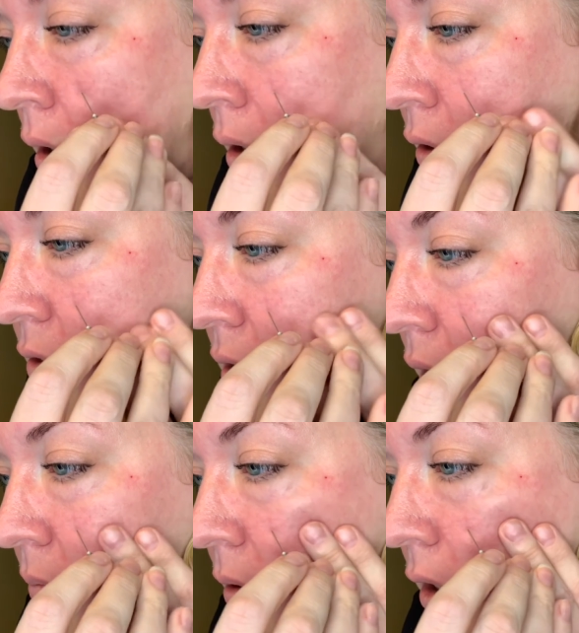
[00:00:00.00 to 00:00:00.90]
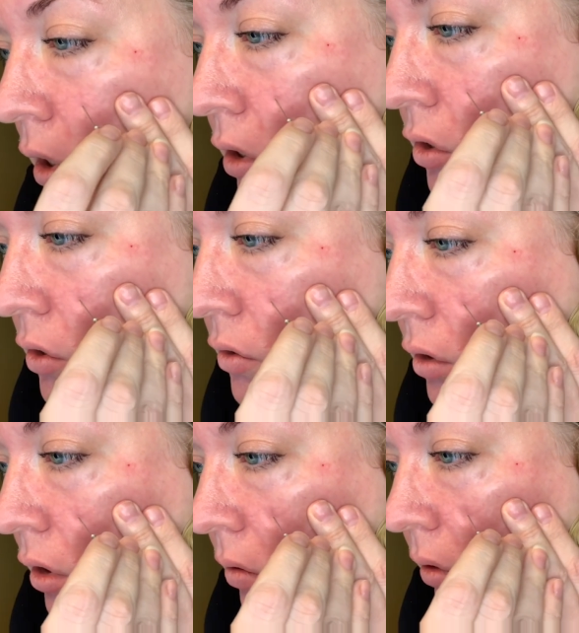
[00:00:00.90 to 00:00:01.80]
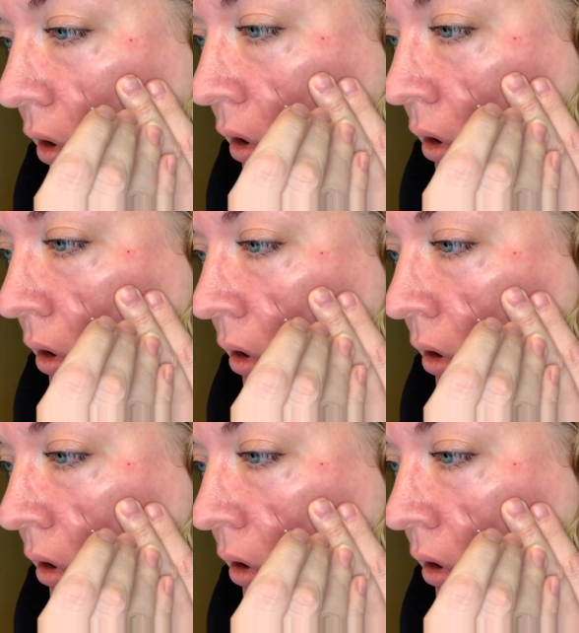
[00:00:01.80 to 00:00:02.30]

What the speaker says: Same thing, just go in.